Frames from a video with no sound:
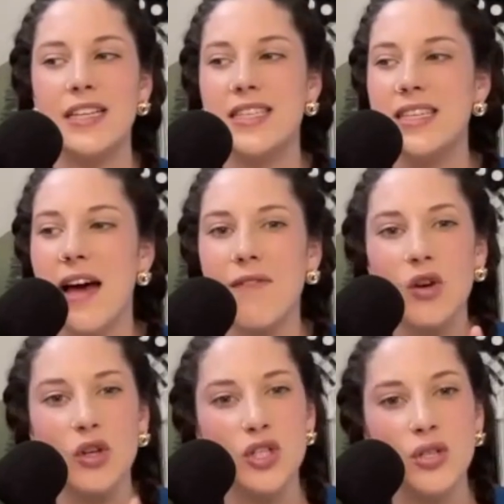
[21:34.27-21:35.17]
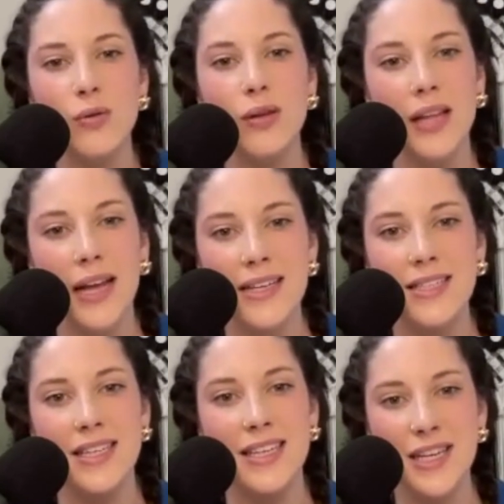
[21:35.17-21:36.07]
it is never too
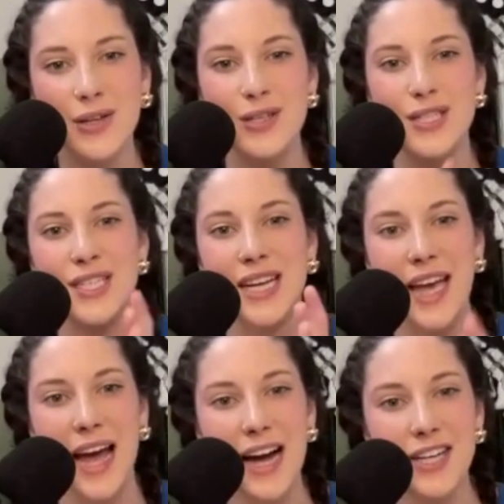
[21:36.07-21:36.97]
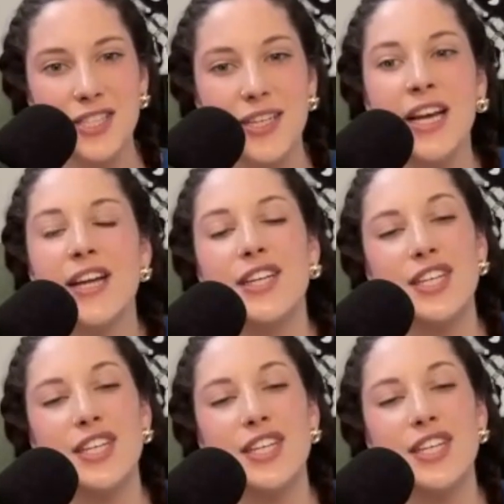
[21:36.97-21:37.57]
late to heal and to take action